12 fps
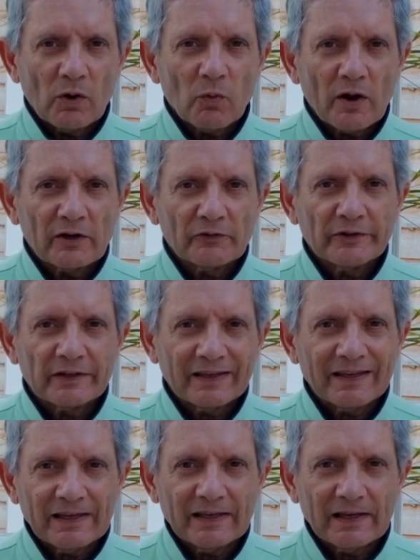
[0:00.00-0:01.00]
one of the
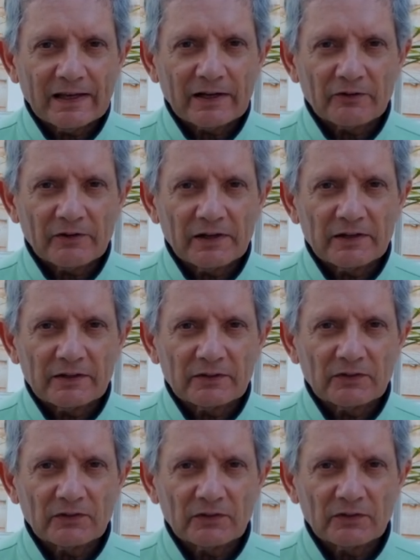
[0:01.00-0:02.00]
key
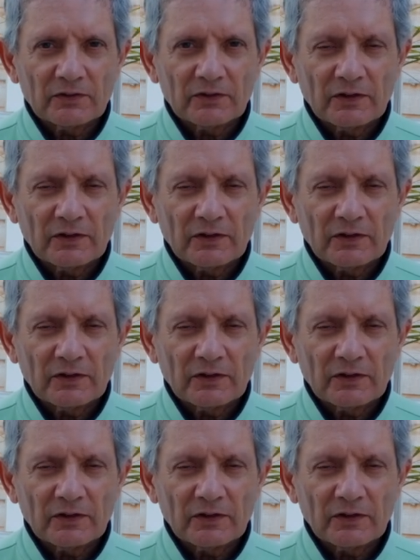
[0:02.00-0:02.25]
ingredients